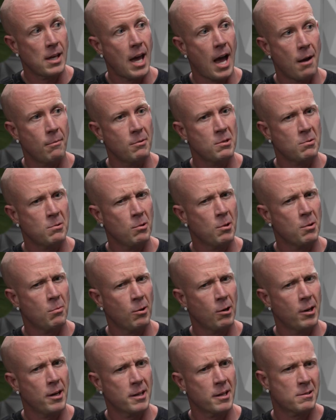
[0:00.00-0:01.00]
I was really
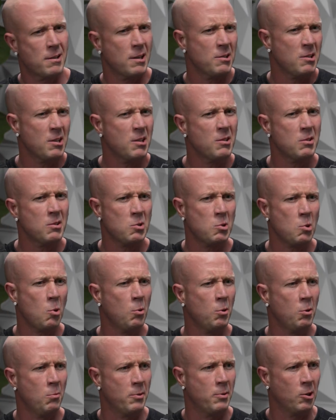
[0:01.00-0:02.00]
worried, especially because it's an
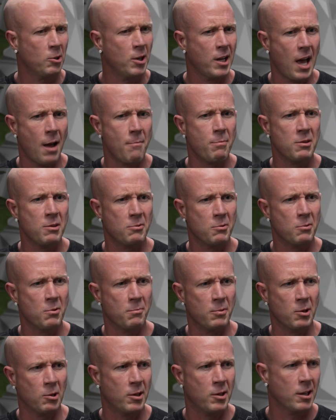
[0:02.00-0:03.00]
older building. I've been through
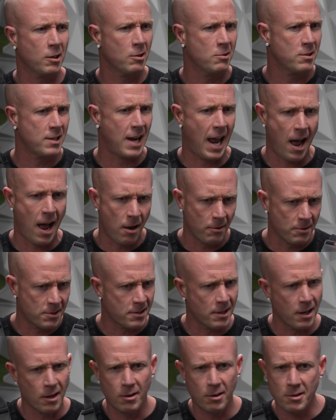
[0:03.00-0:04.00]
the building. There's
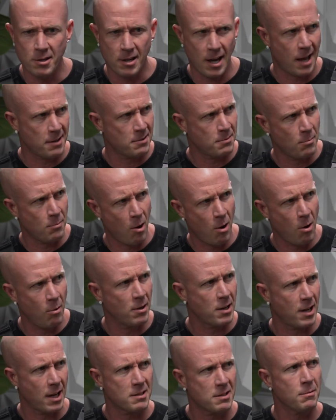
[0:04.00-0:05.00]
downstairs. You got some
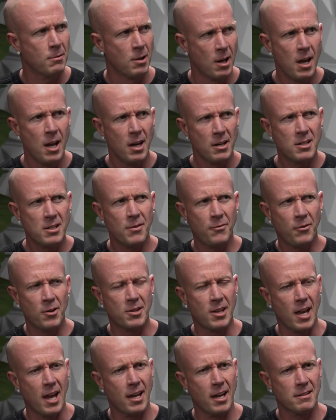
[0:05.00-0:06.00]
hallway. You got some
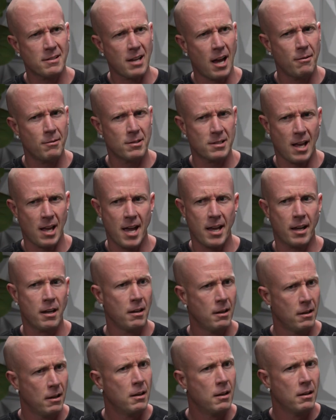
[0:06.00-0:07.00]
different things. I was like,
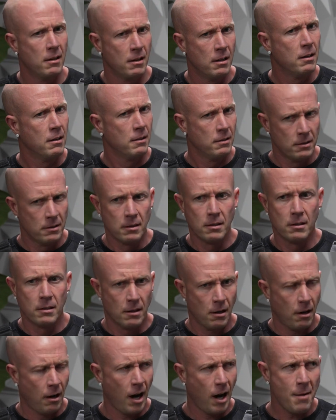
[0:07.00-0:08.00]

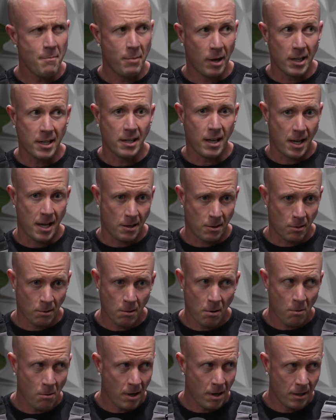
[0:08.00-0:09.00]
all right, buddy, like you're
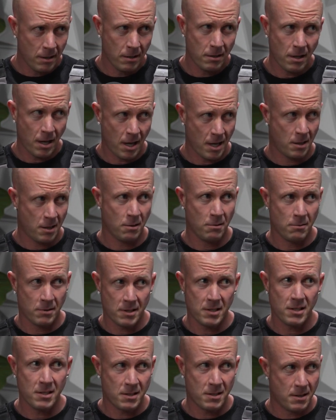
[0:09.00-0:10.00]
going, like
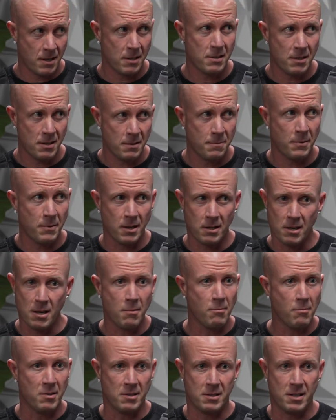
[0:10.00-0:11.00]
this is
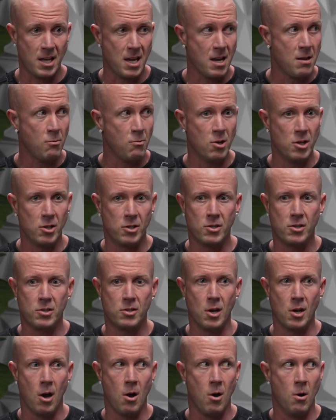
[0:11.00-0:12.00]
he was
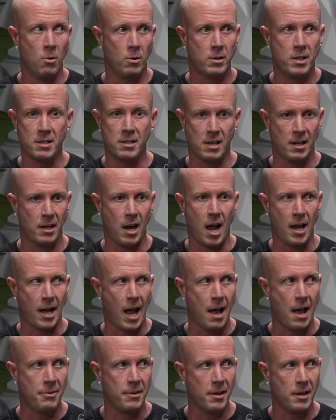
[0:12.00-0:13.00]
stoked. He's like, no, I
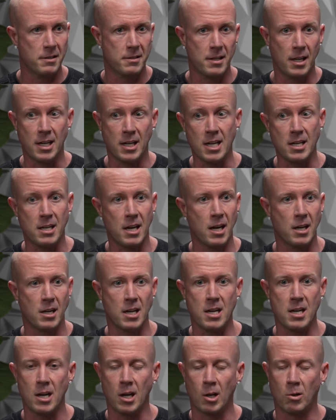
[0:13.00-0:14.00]
got this. And he did.
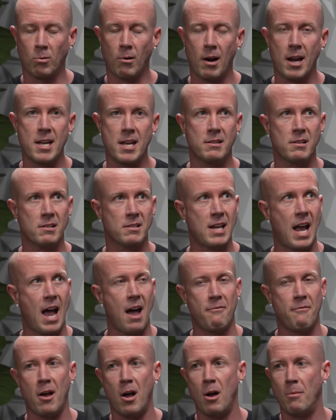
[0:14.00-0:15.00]
Awesome. He did great. The
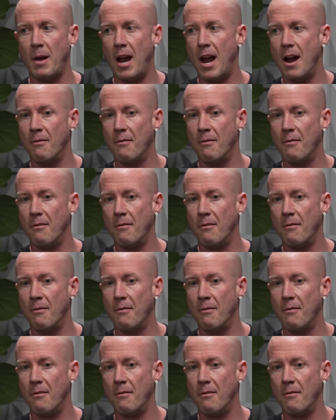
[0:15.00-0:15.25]
staff helped.